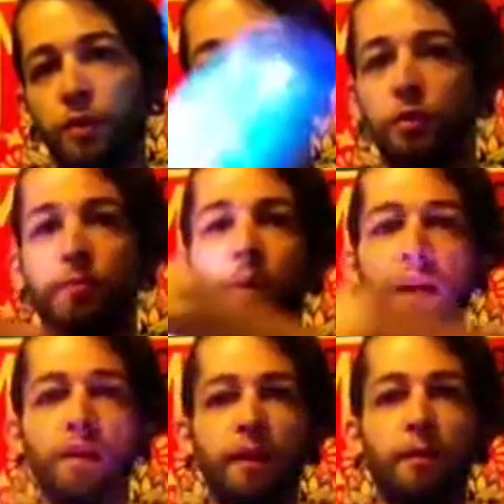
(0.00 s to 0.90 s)
you combine
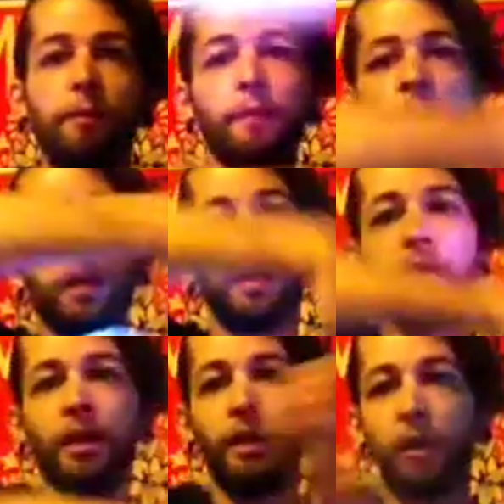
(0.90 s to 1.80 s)
them,
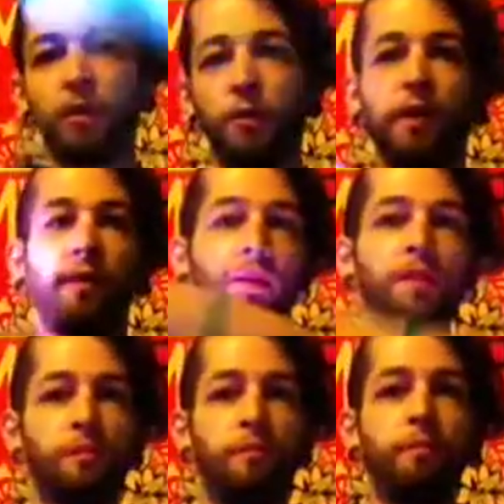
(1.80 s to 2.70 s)
now you get this
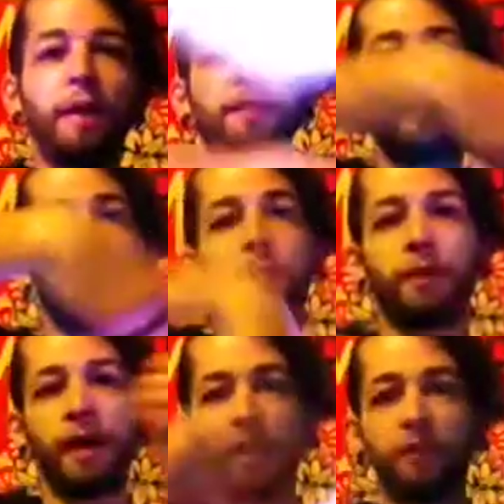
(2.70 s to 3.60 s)
bent up
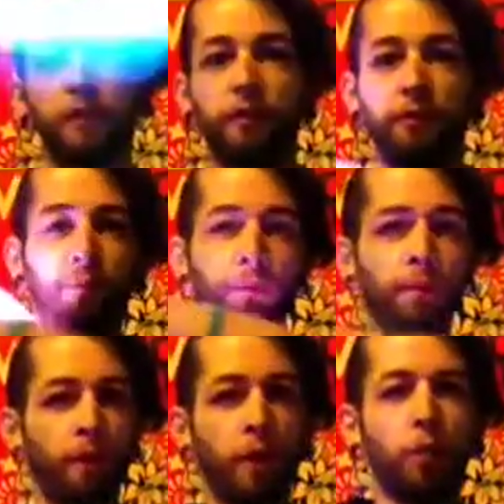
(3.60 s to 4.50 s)
kind of
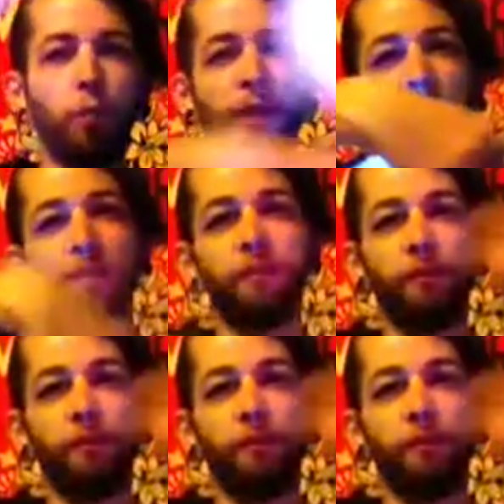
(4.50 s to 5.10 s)
a weave.